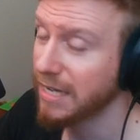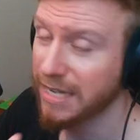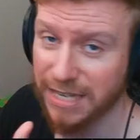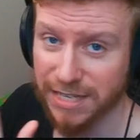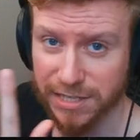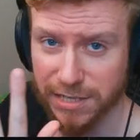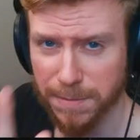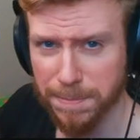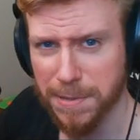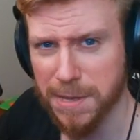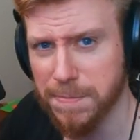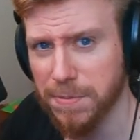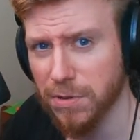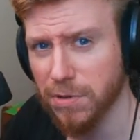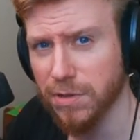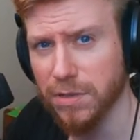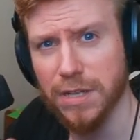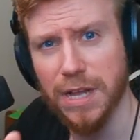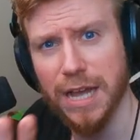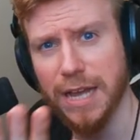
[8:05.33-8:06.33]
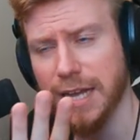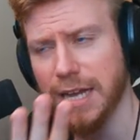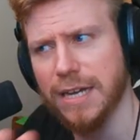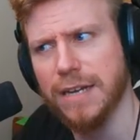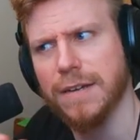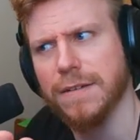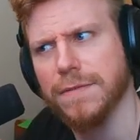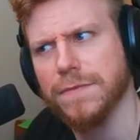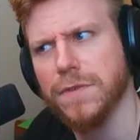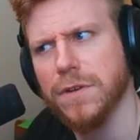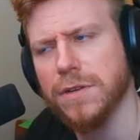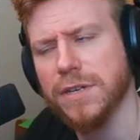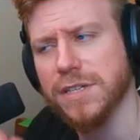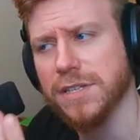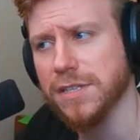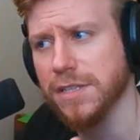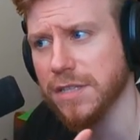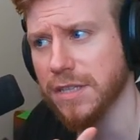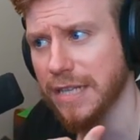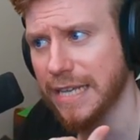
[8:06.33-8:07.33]
Some people, I've
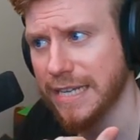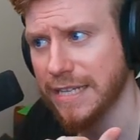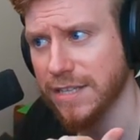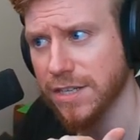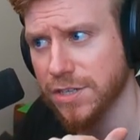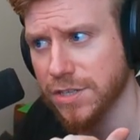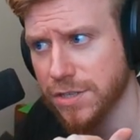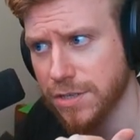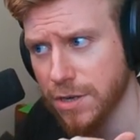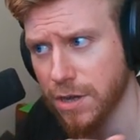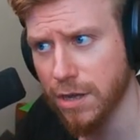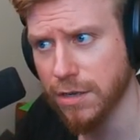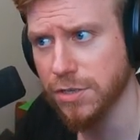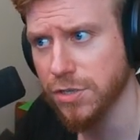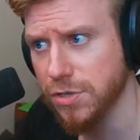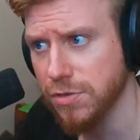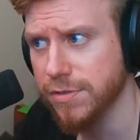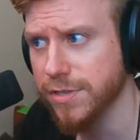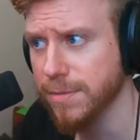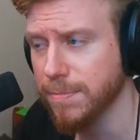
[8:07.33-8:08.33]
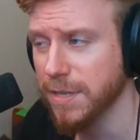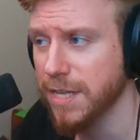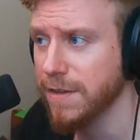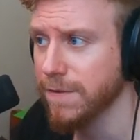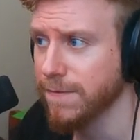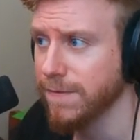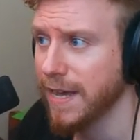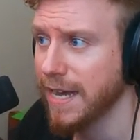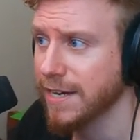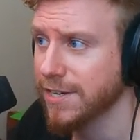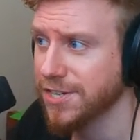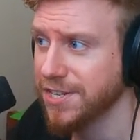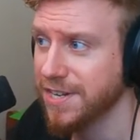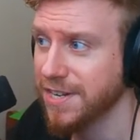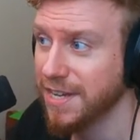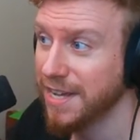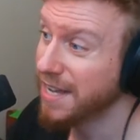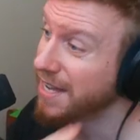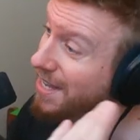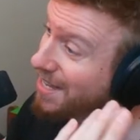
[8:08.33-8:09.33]
noticed, like to not choose to play a
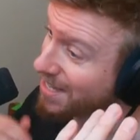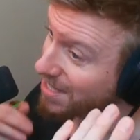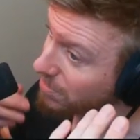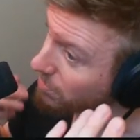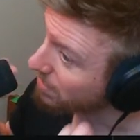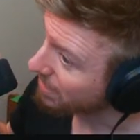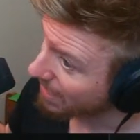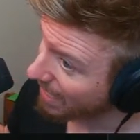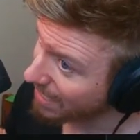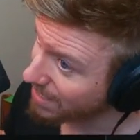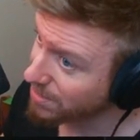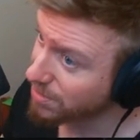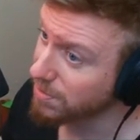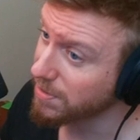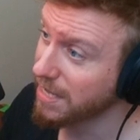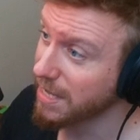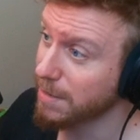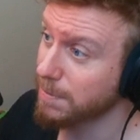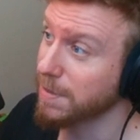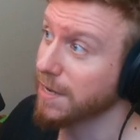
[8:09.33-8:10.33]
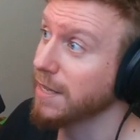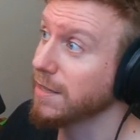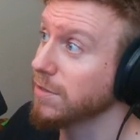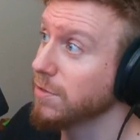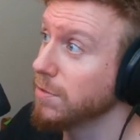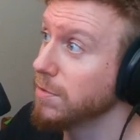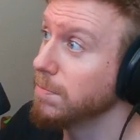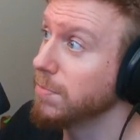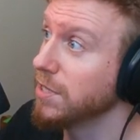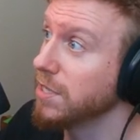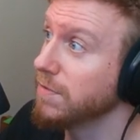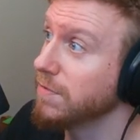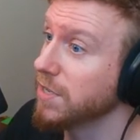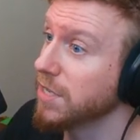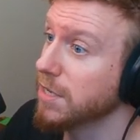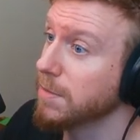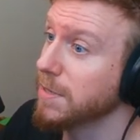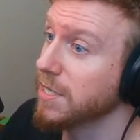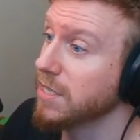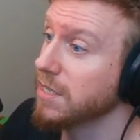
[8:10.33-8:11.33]
faction. You can do that, but I do believe you're
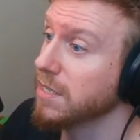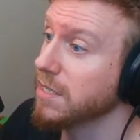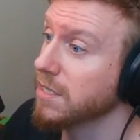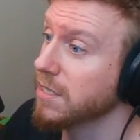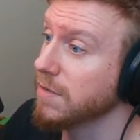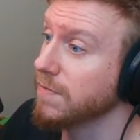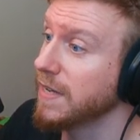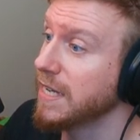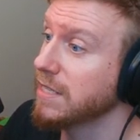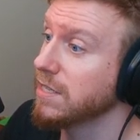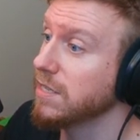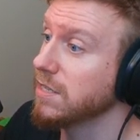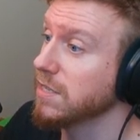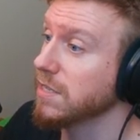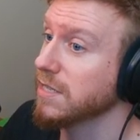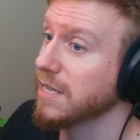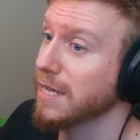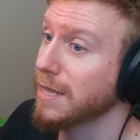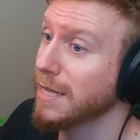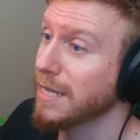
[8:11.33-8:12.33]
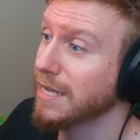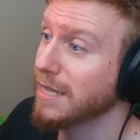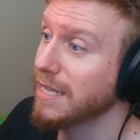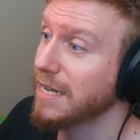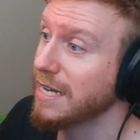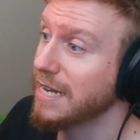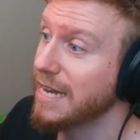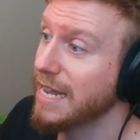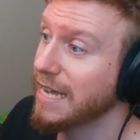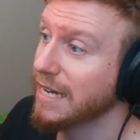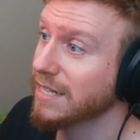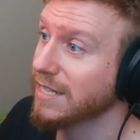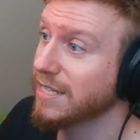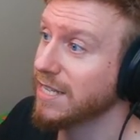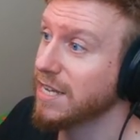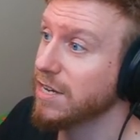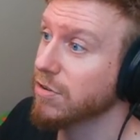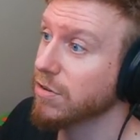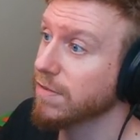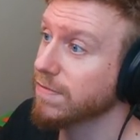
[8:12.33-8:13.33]
going to be at a disadvantage, because I think the next
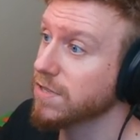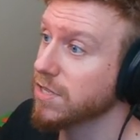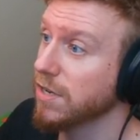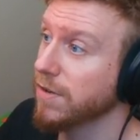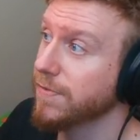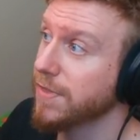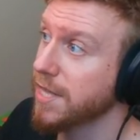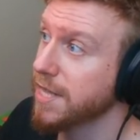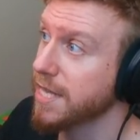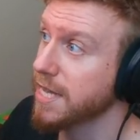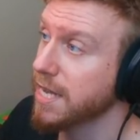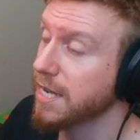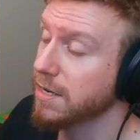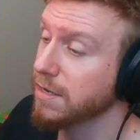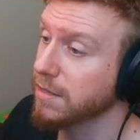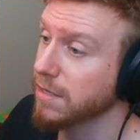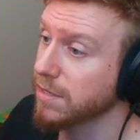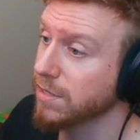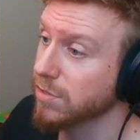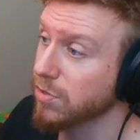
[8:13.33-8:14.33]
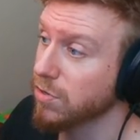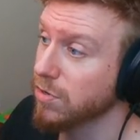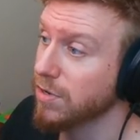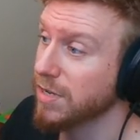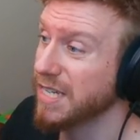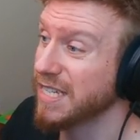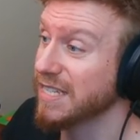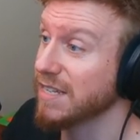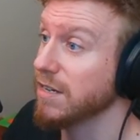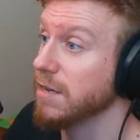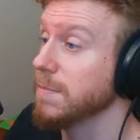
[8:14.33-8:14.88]
tier of stuff that they add on the store is going to